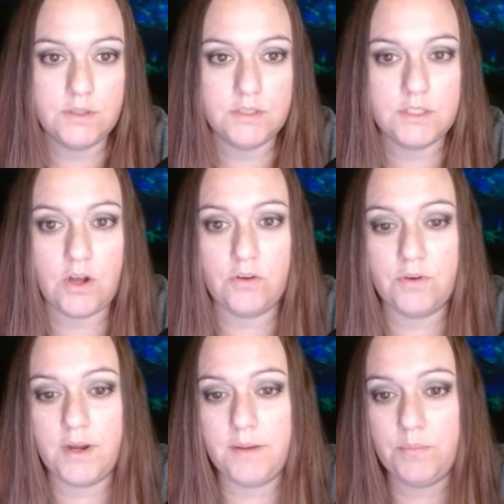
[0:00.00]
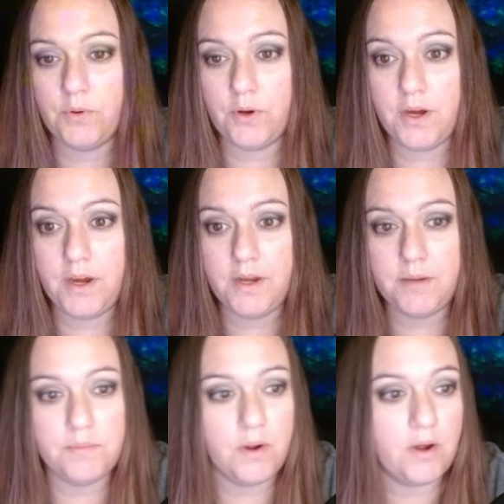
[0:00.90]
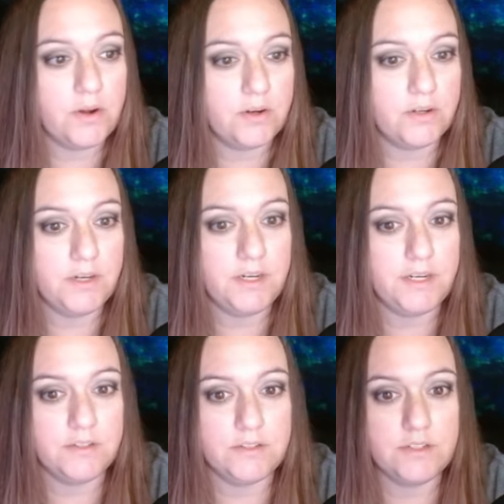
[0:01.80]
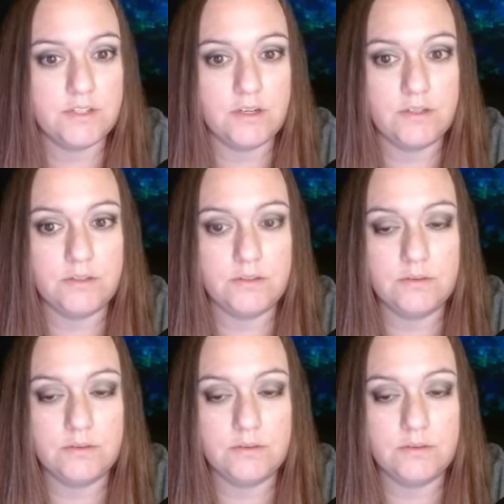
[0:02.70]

It's already pretty modern in here, so.